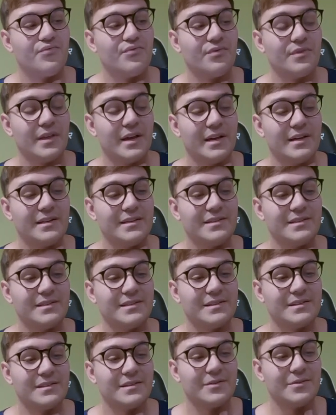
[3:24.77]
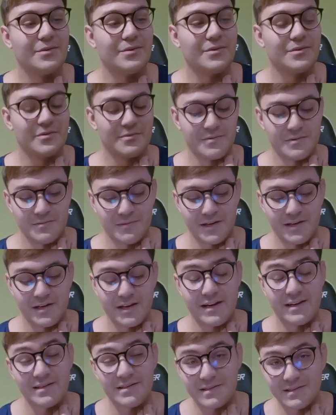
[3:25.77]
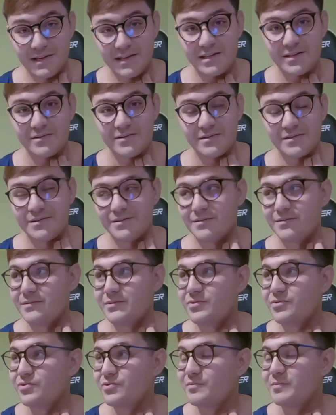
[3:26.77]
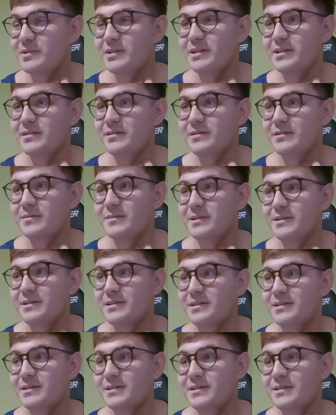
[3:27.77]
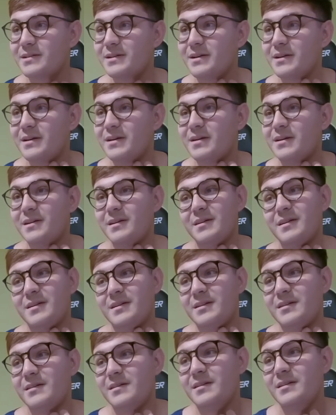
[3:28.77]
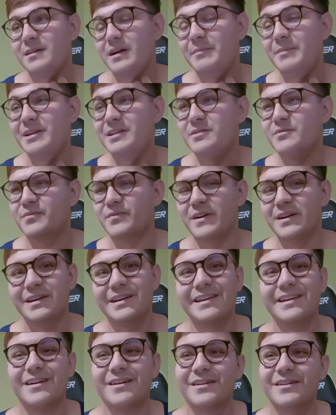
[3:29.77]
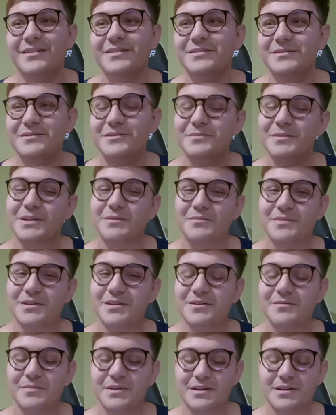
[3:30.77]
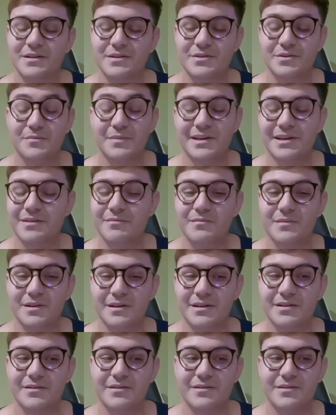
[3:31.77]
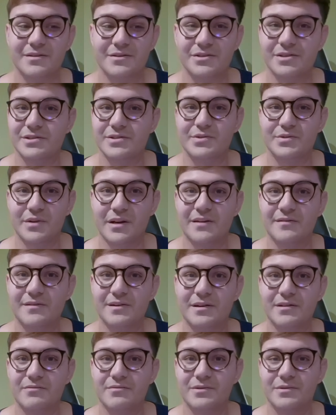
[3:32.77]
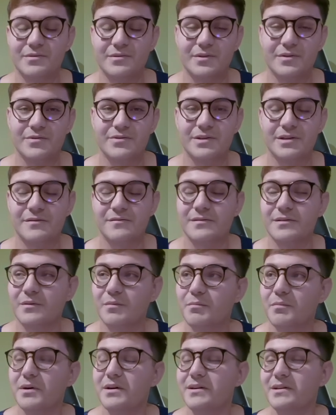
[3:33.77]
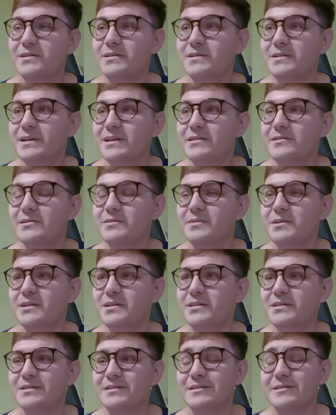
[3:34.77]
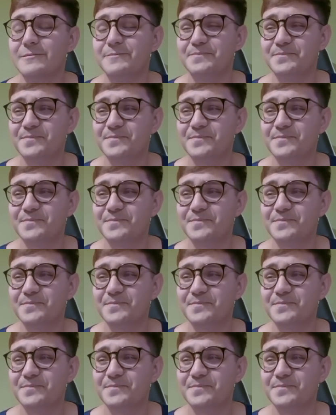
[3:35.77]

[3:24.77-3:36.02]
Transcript: That is horrible, man, and it's dangerous too, super dangerous, because I mean, it's fucking awesome to make money because you're making money, dude, you're just driving on the road, no traffic, but it's dangerous because